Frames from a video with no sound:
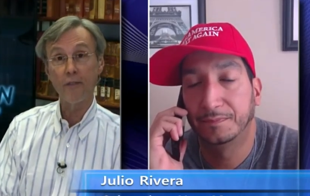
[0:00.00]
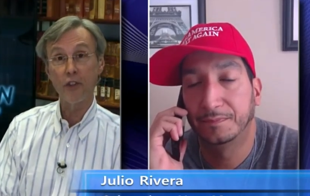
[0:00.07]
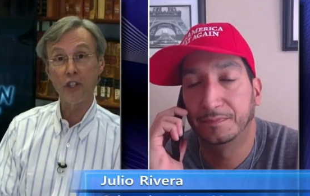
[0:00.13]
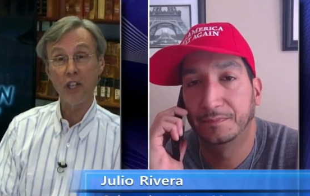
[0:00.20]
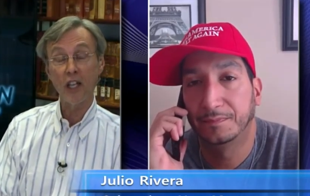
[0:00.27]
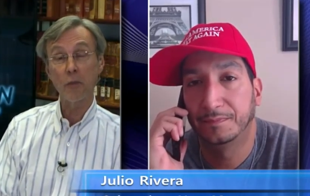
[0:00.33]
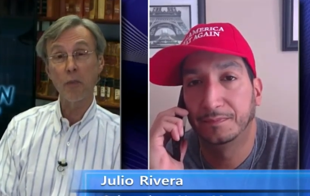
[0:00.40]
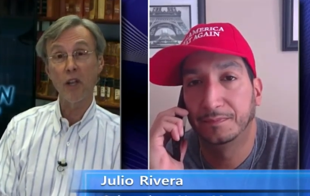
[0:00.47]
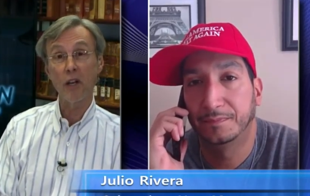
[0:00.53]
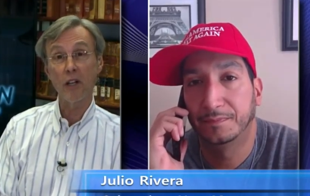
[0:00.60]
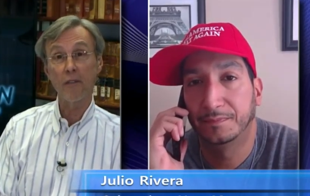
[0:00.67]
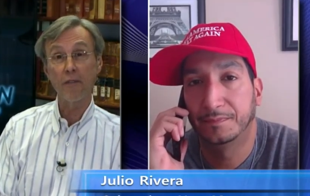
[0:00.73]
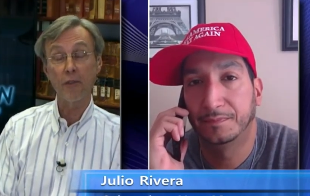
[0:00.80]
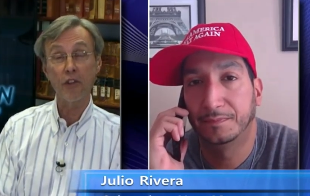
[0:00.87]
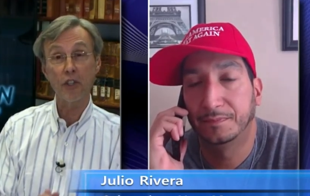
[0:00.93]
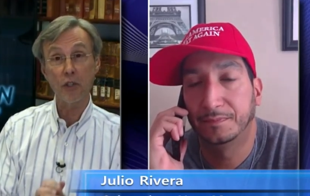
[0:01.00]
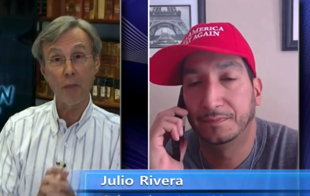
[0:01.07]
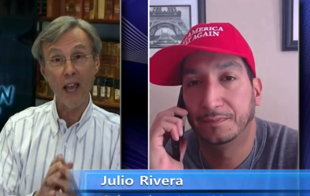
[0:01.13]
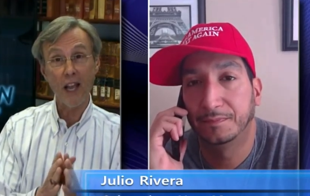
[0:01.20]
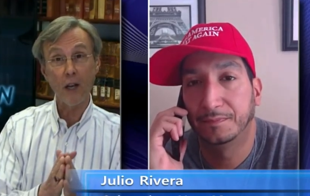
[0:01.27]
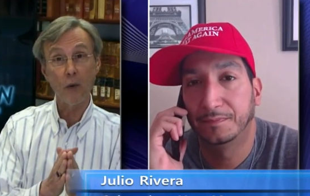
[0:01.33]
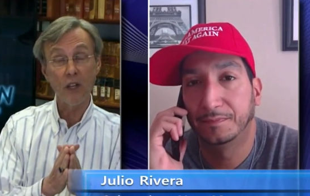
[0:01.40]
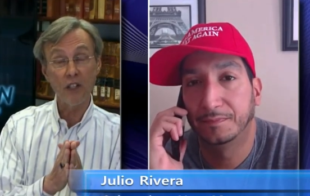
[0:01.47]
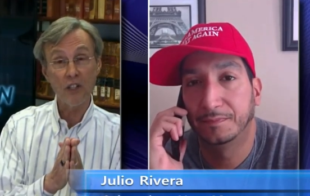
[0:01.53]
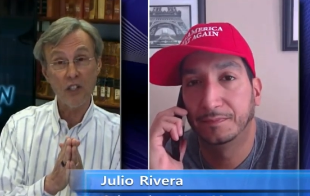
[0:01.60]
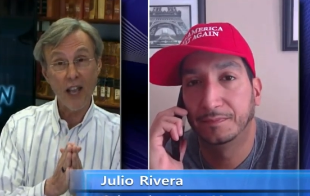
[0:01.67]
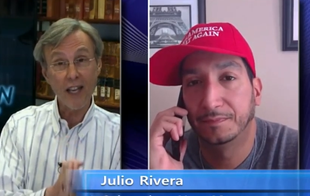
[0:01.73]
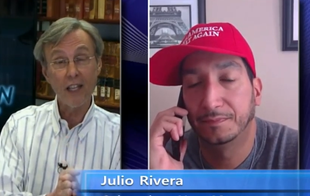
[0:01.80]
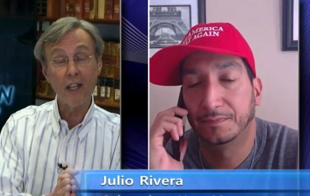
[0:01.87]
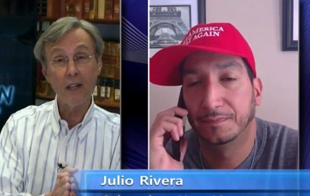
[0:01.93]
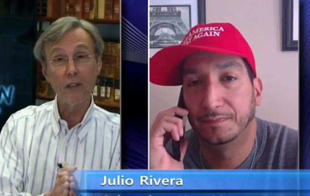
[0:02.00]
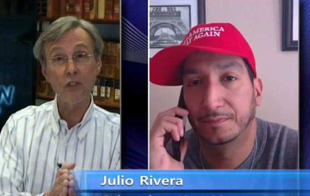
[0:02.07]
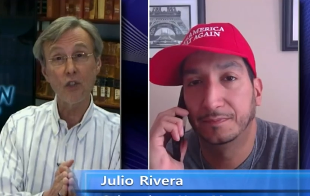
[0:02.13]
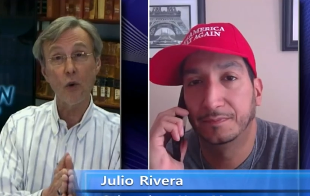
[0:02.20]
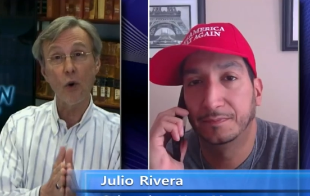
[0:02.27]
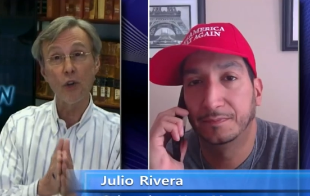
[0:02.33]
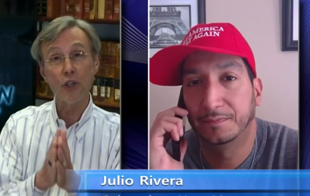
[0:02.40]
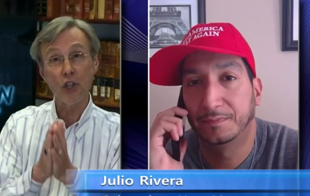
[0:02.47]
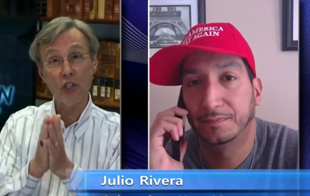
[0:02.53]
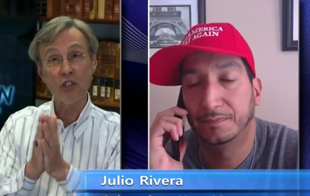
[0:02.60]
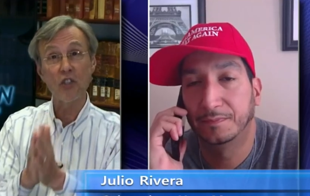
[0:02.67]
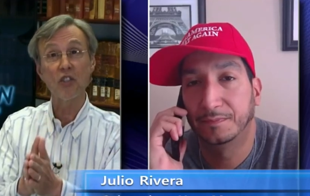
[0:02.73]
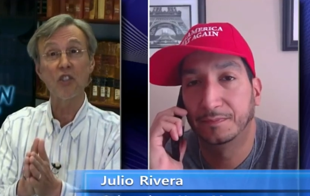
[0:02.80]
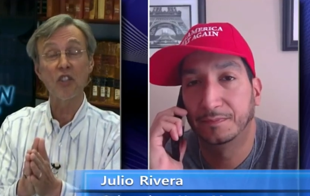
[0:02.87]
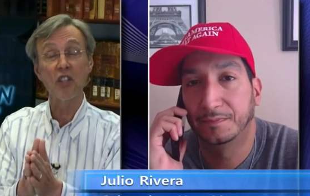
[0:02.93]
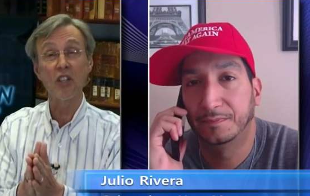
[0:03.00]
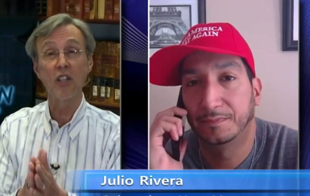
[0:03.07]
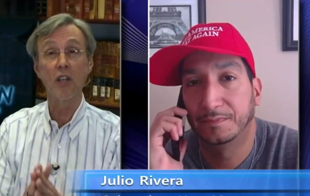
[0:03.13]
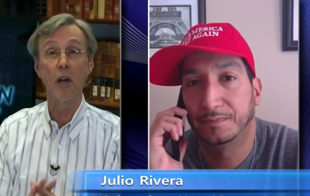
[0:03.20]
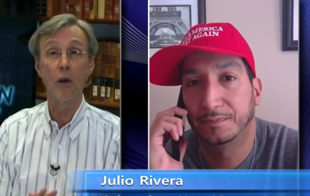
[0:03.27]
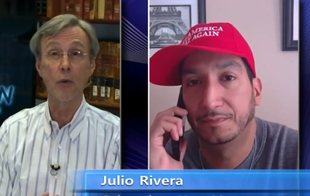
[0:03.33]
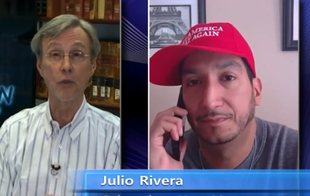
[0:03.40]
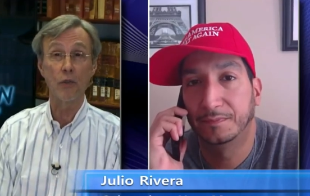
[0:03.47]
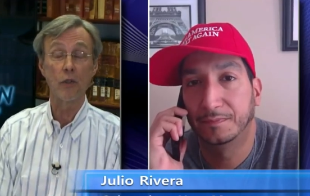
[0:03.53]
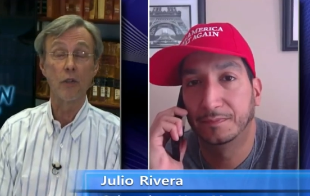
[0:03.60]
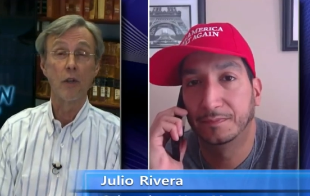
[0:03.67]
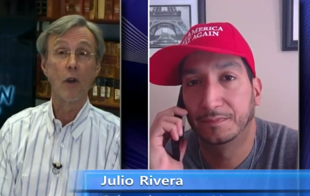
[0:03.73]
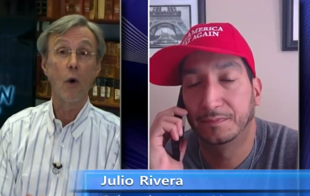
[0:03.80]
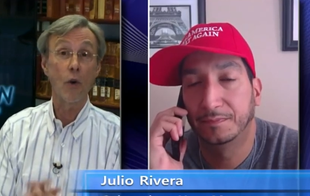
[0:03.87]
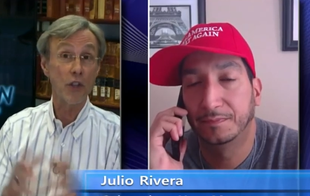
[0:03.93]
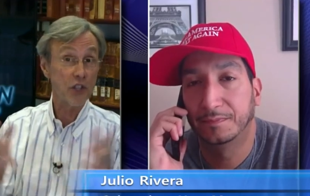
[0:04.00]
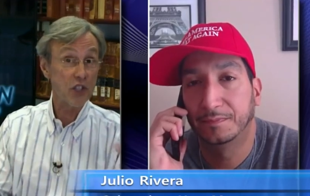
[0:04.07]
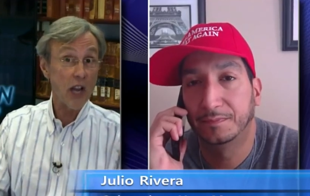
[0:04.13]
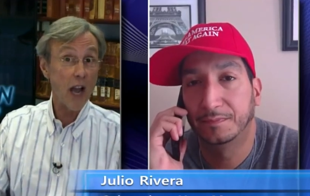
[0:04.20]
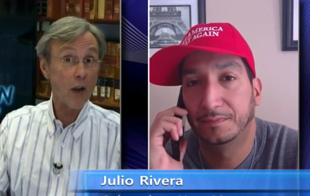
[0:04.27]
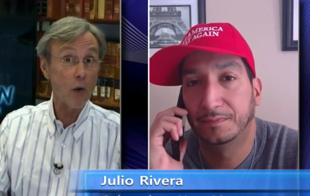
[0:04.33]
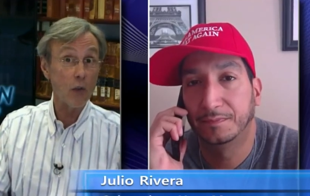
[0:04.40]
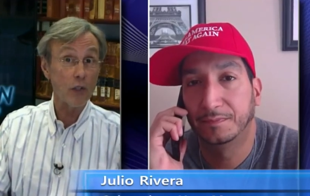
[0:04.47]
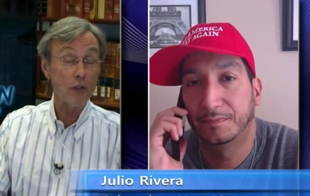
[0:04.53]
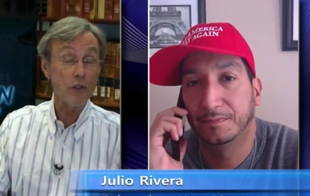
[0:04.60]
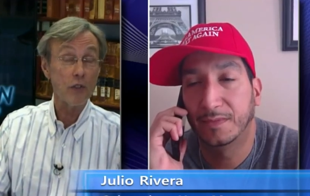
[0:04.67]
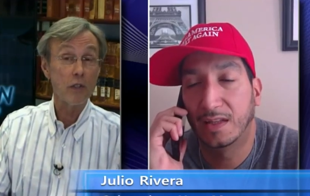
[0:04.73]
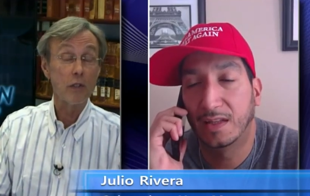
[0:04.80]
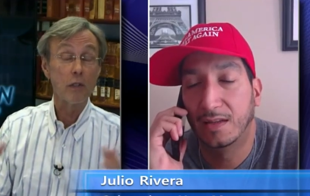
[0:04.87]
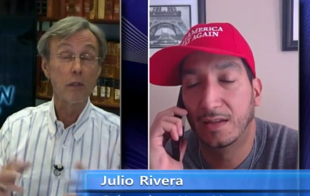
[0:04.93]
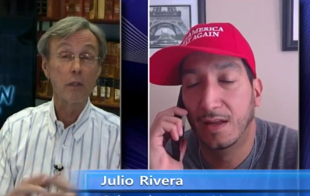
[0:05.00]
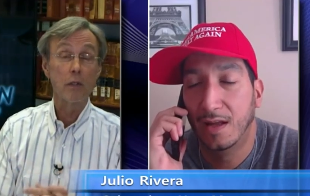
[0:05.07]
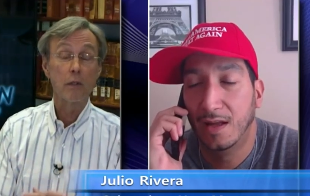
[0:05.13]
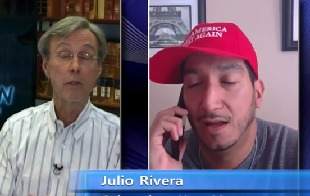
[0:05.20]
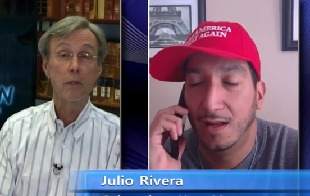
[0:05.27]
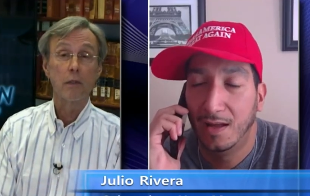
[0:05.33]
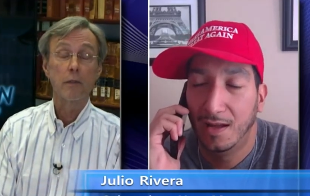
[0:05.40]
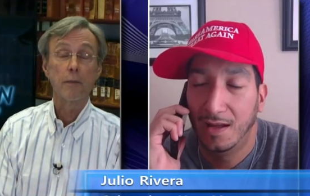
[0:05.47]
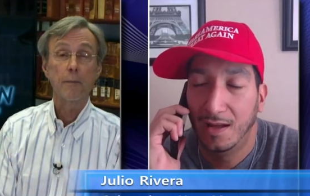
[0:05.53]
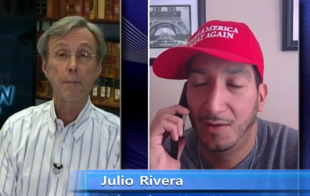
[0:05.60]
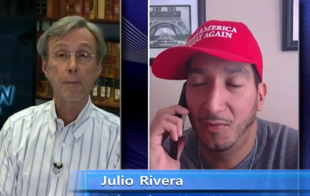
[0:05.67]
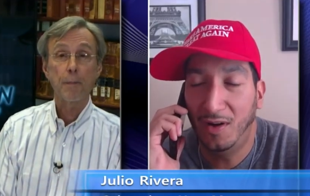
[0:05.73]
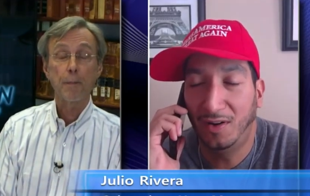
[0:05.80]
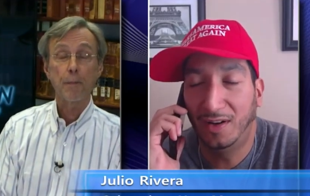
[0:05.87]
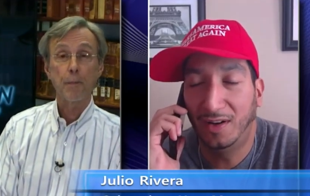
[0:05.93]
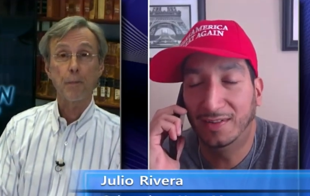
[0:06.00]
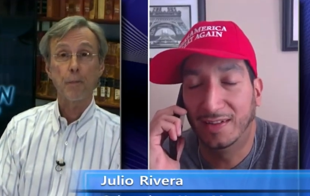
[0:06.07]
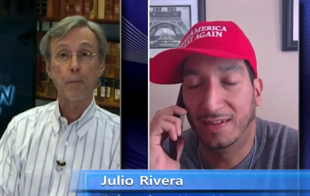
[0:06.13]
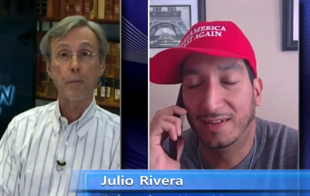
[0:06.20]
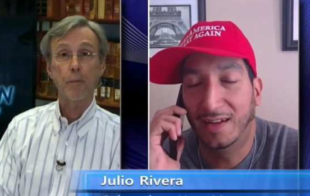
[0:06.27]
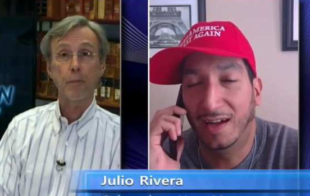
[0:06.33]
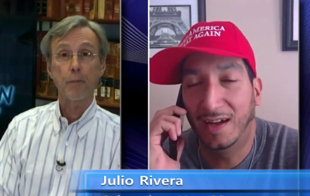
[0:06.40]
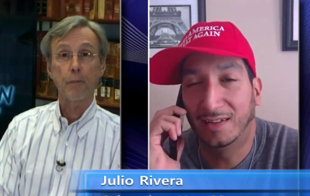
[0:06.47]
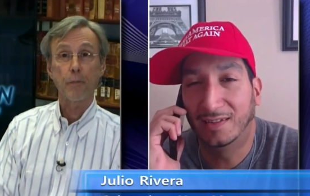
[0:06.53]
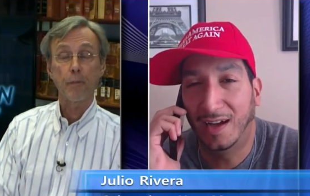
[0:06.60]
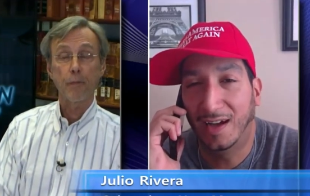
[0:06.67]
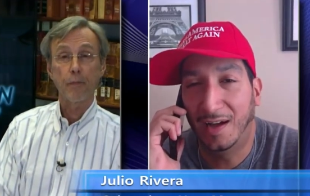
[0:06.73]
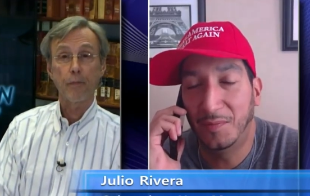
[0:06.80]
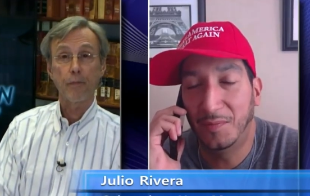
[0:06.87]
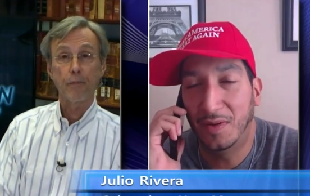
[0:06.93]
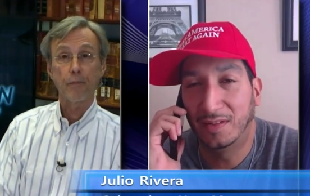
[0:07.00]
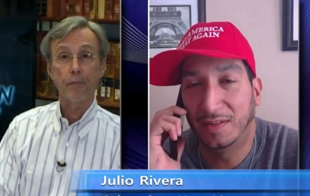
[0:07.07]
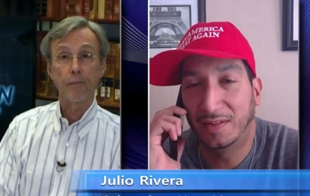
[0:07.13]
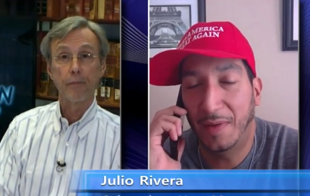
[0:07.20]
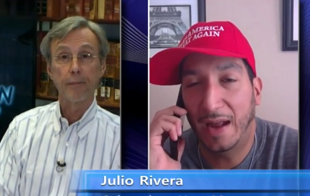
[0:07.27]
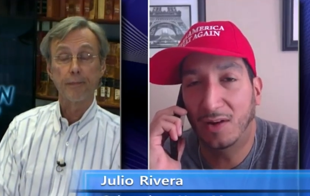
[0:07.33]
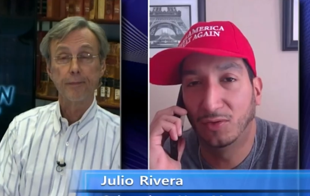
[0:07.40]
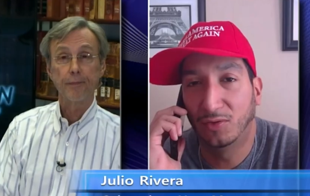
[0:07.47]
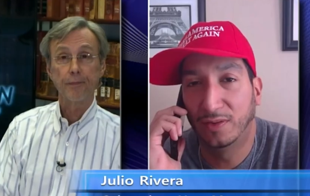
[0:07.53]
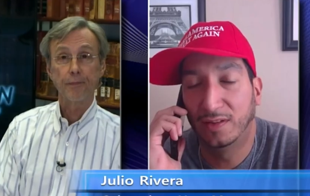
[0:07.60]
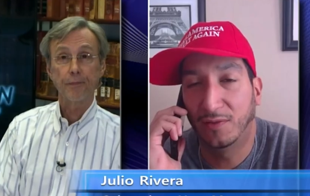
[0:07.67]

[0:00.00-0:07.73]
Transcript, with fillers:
Speaker 1: for the death penalty for the tobacco executives, or just the CEOs, or the stockholders?
Speaker 2: Well, listen, Tom, tobacco is a